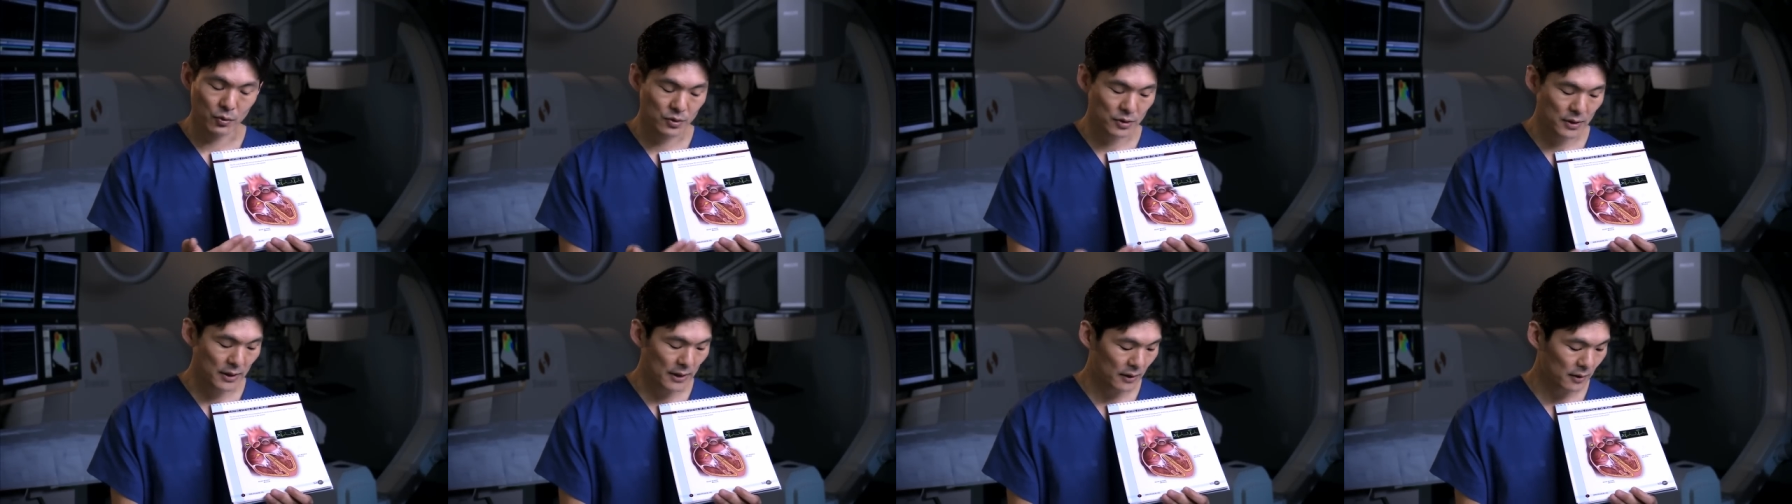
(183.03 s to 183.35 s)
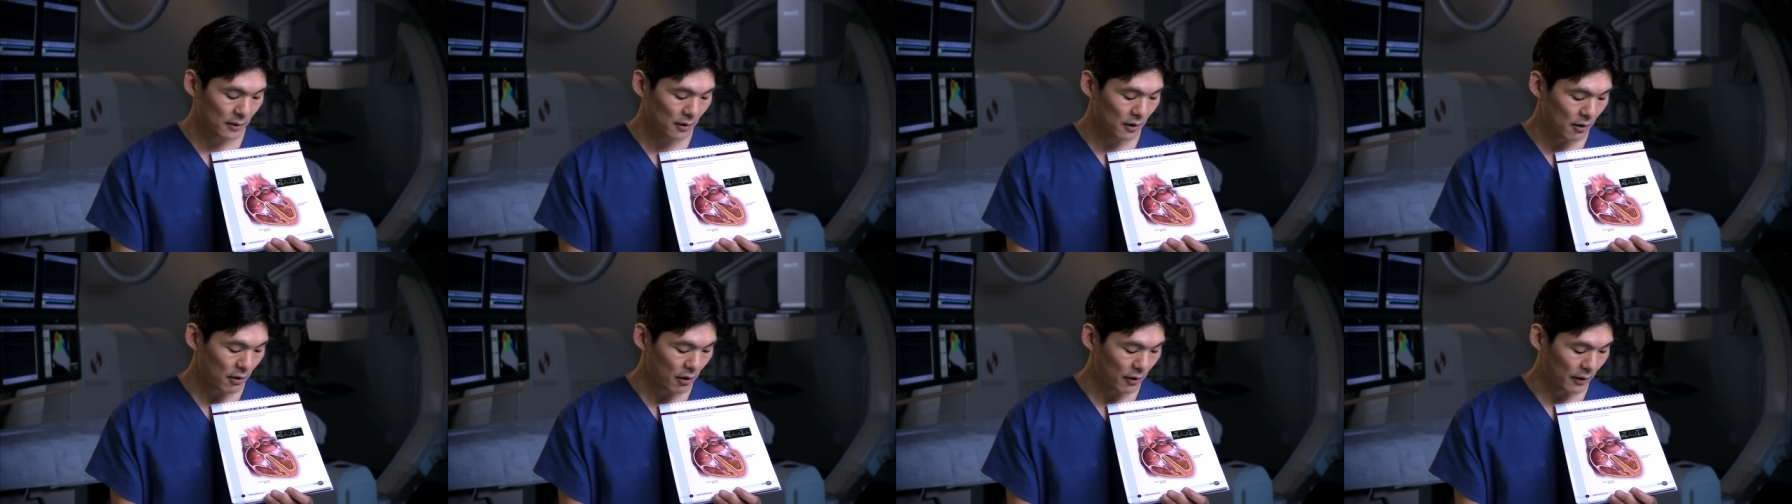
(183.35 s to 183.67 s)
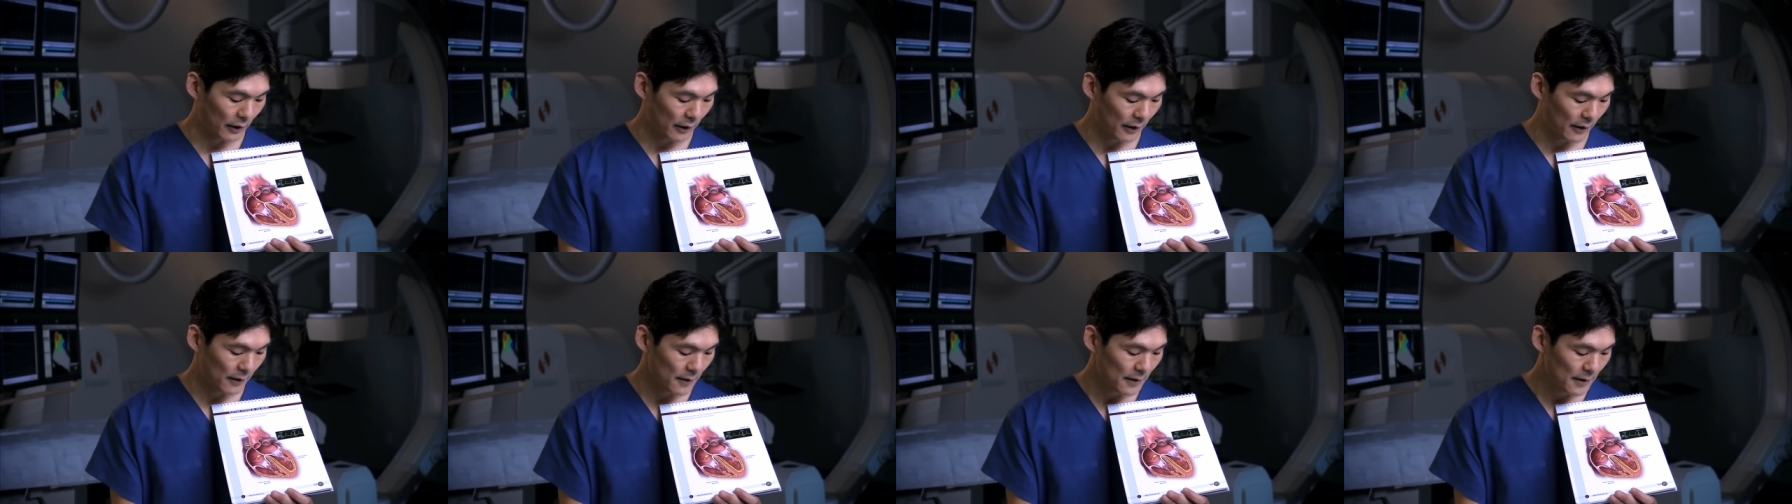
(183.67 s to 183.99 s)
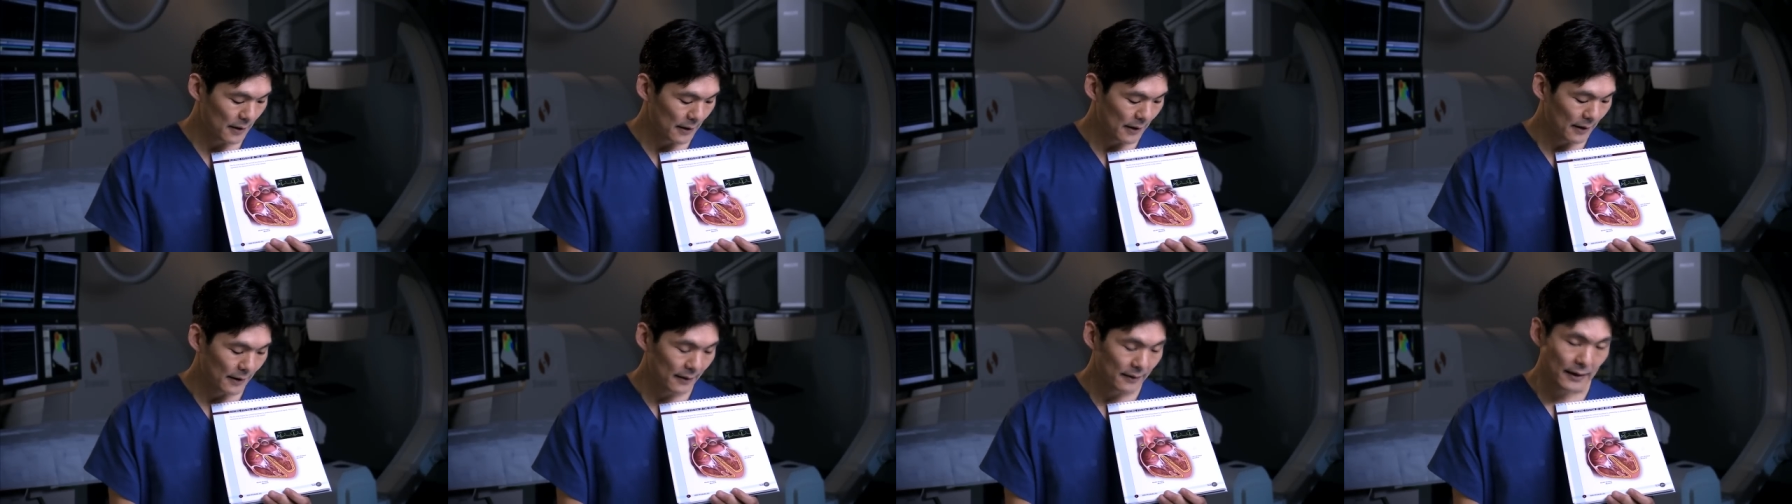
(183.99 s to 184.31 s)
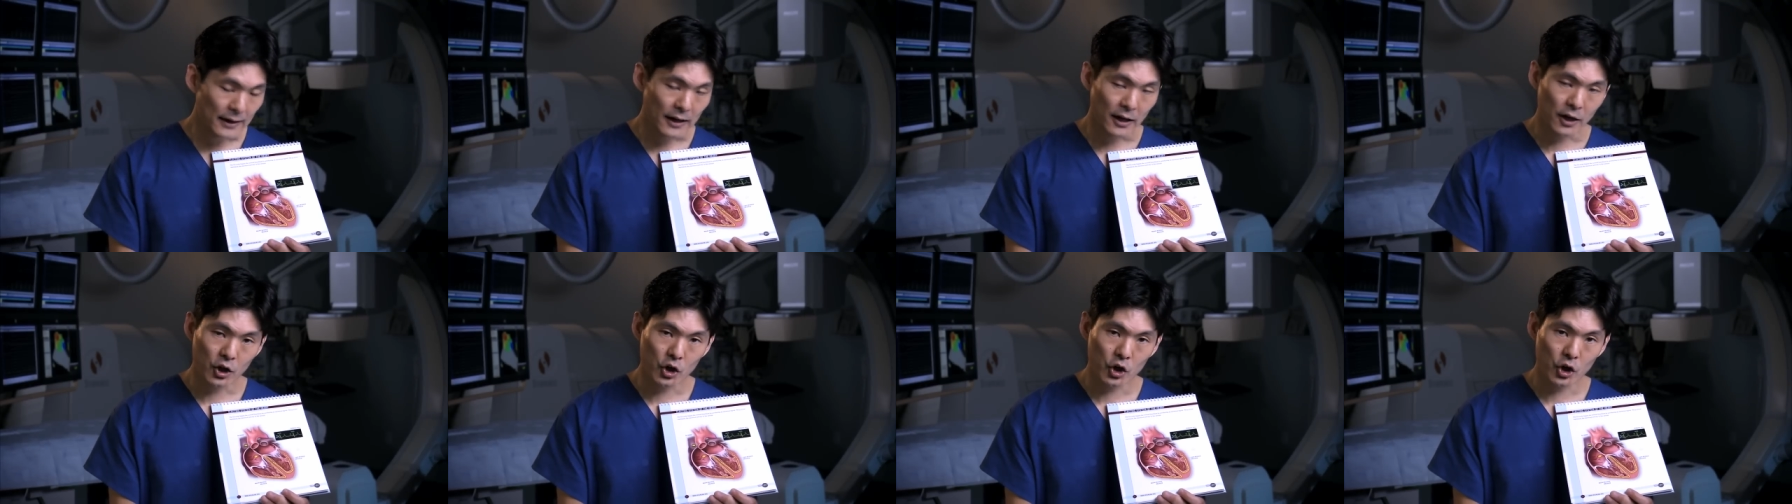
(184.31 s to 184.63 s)
tachycardia
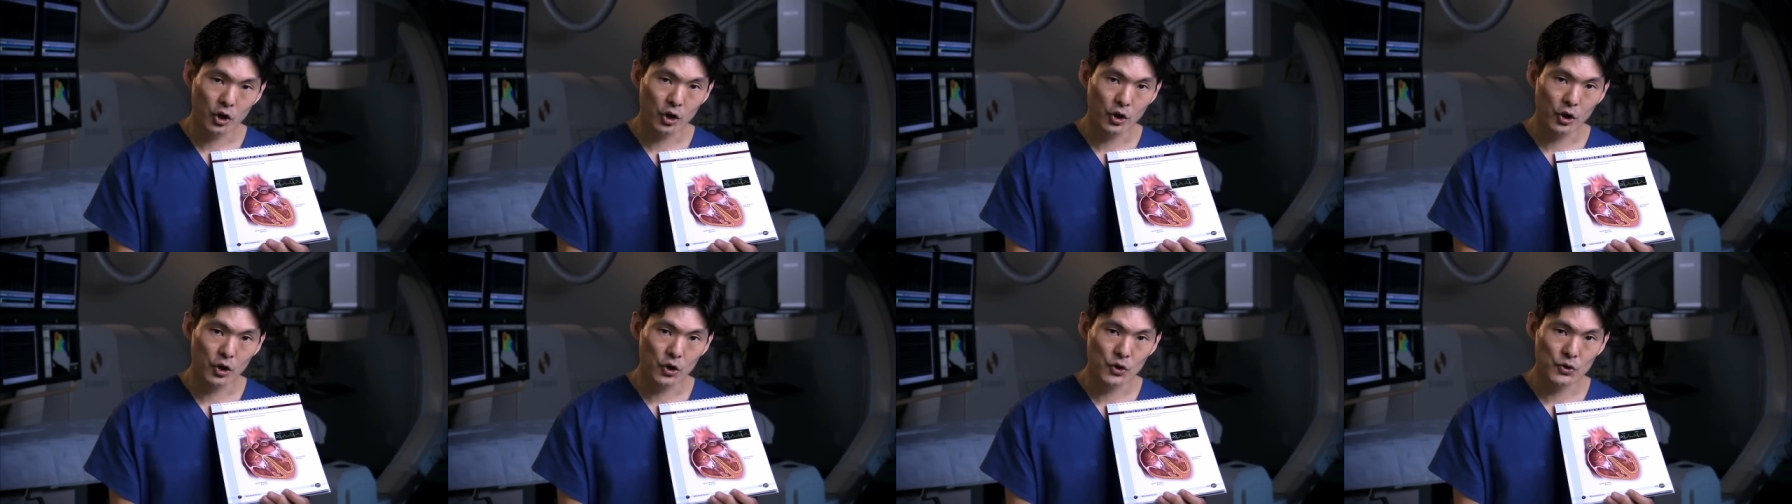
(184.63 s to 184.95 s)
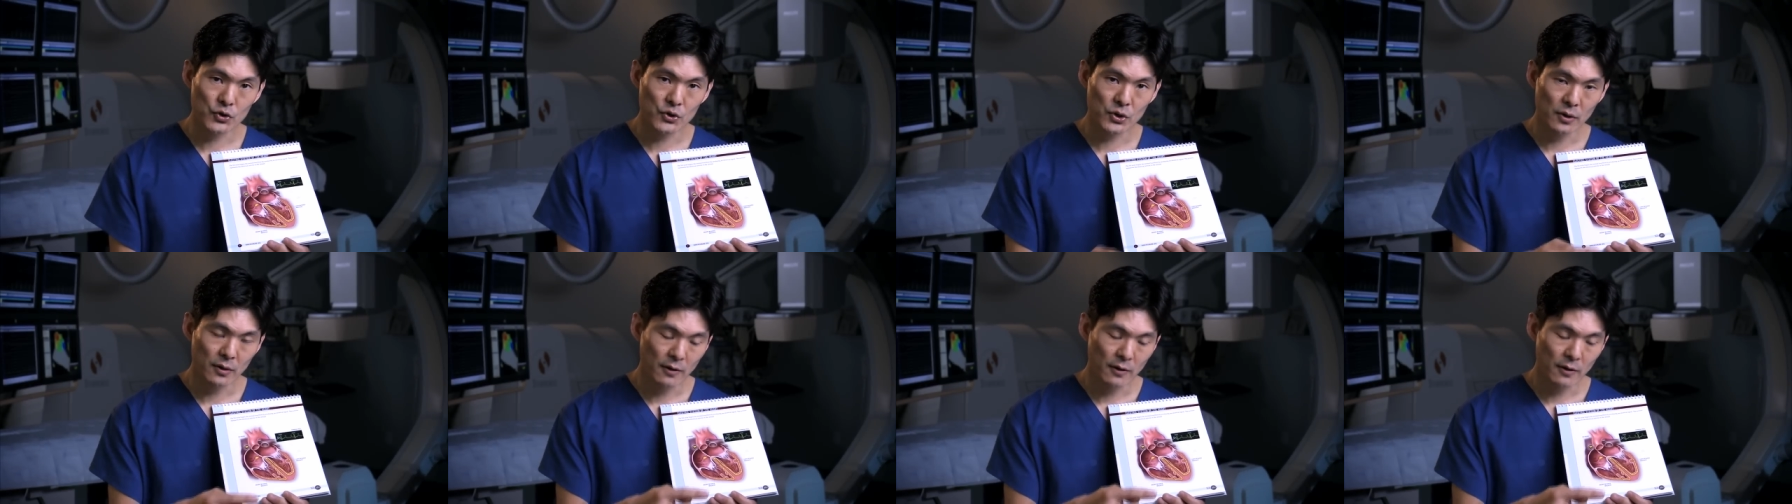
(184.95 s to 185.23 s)
that occurs